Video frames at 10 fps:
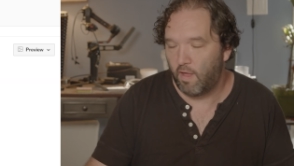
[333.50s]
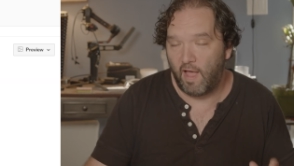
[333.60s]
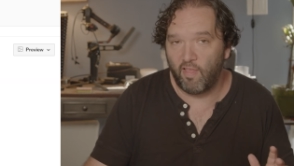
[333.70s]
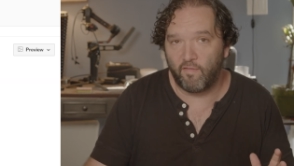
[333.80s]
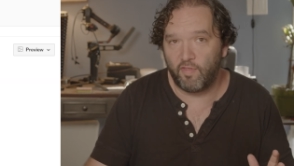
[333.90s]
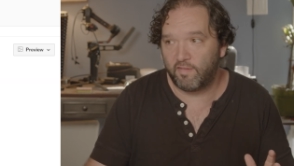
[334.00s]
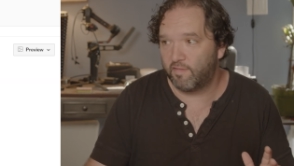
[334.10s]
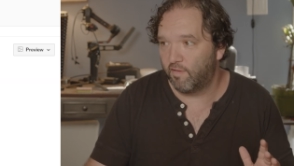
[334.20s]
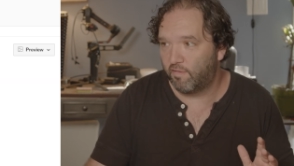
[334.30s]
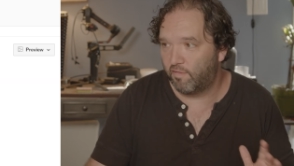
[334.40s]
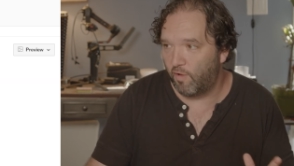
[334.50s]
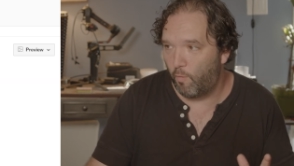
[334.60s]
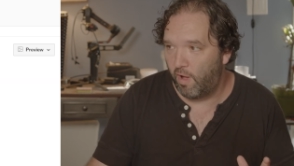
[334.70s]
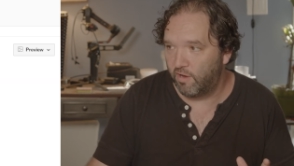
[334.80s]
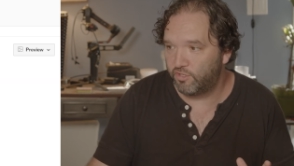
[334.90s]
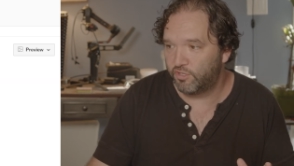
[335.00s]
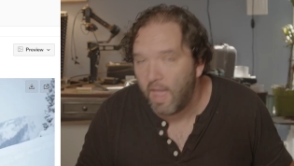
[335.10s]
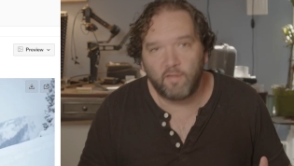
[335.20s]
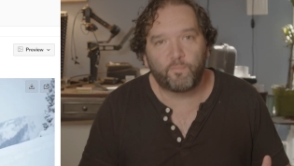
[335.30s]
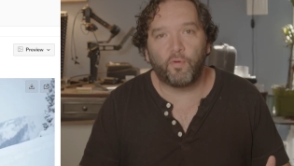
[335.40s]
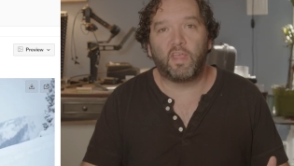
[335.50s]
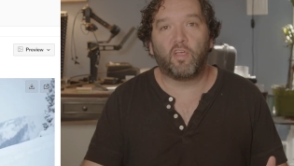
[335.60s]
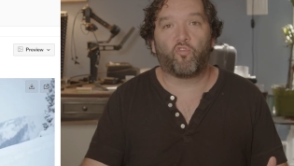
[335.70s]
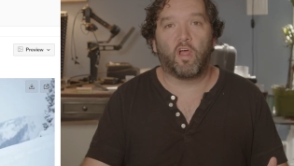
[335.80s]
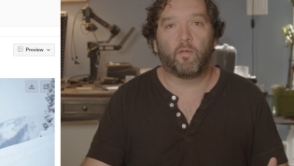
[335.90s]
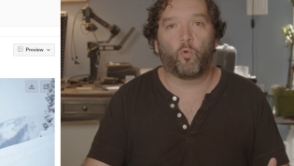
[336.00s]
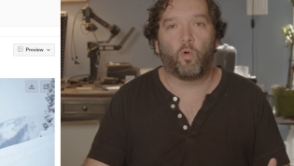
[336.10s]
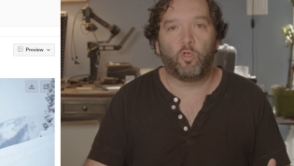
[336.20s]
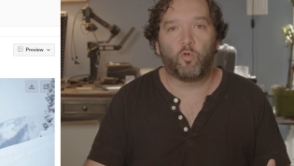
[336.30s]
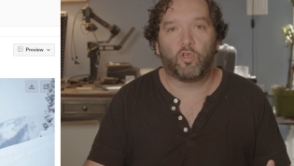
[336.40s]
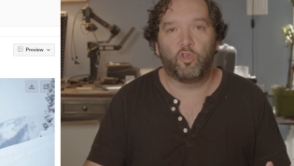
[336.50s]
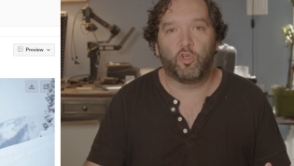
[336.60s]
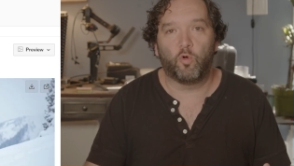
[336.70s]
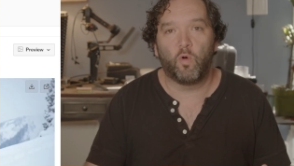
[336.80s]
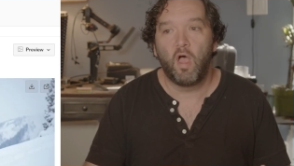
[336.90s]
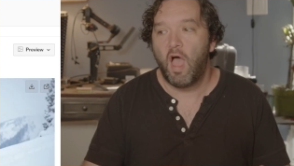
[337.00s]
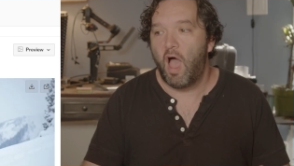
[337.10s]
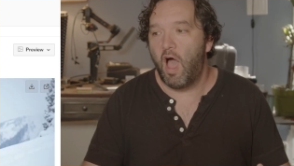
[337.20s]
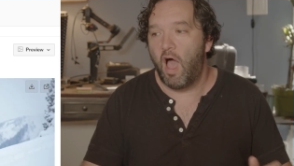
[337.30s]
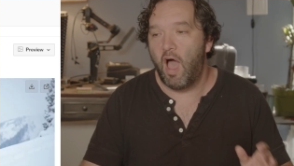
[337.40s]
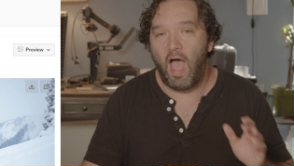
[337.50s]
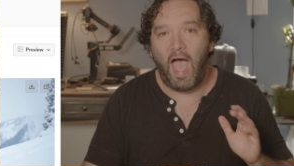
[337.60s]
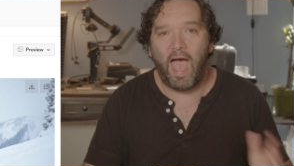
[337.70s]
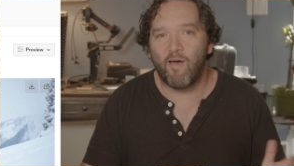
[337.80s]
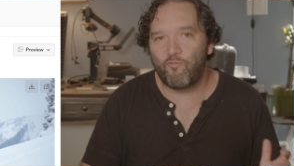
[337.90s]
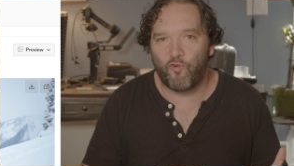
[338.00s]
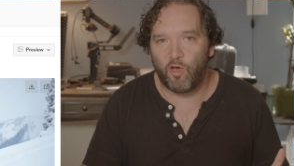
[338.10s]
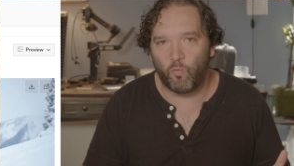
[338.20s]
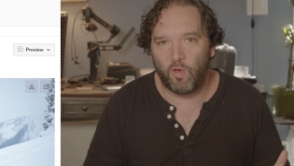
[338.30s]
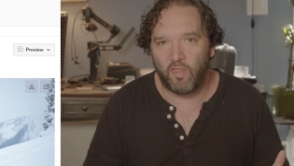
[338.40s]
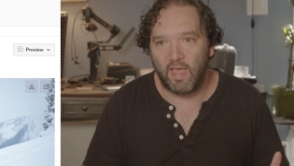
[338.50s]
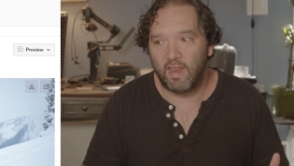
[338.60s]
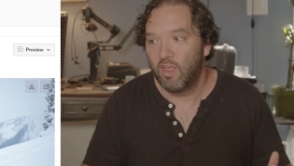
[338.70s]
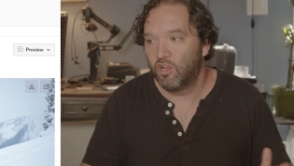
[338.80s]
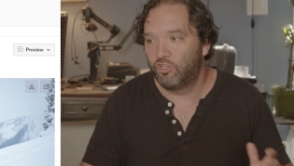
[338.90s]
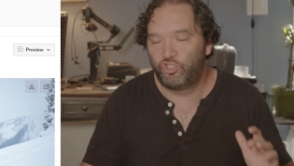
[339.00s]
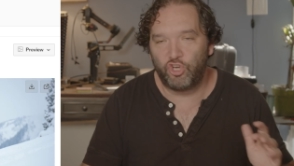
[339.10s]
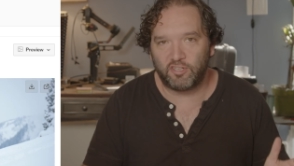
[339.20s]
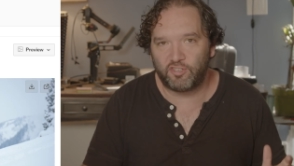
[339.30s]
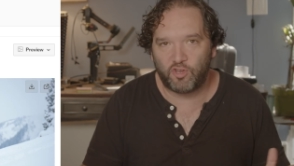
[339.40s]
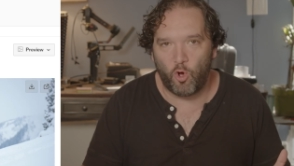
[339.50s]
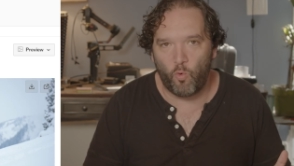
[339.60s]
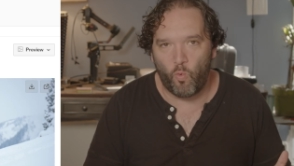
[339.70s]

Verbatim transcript: I love this so much. It's pretty incredible what you can do. Uh, have fun with it just go